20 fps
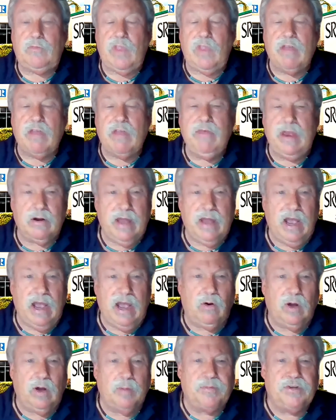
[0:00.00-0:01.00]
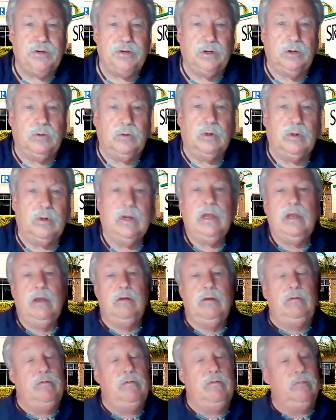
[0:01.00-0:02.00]
They are now up to,
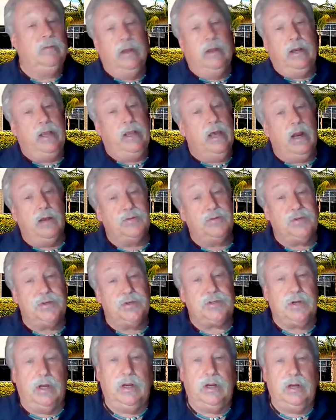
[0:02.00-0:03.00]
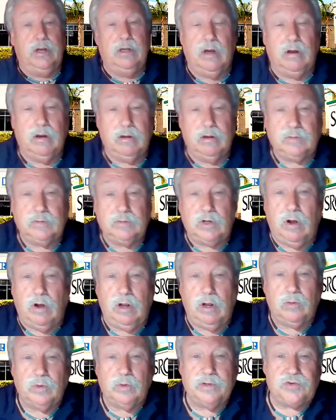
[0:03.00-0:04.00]
and again, I was just on a
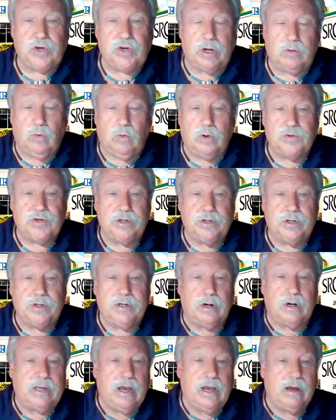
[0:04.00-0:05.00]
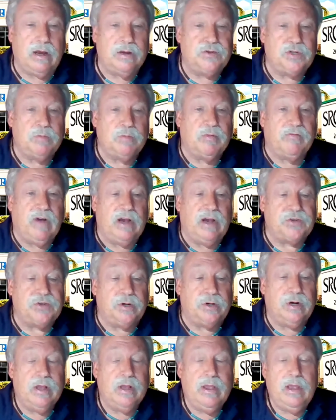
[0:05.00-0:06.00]
call with Chuck Washington, our county
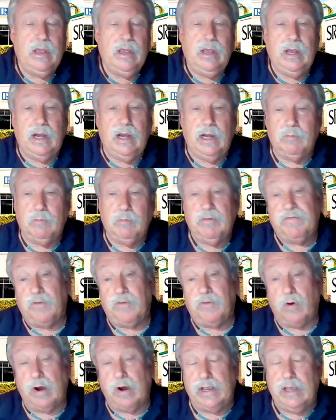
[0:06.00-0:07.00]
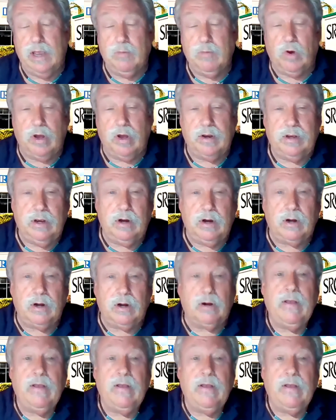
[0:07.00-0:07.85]
supervisor, before I came on here,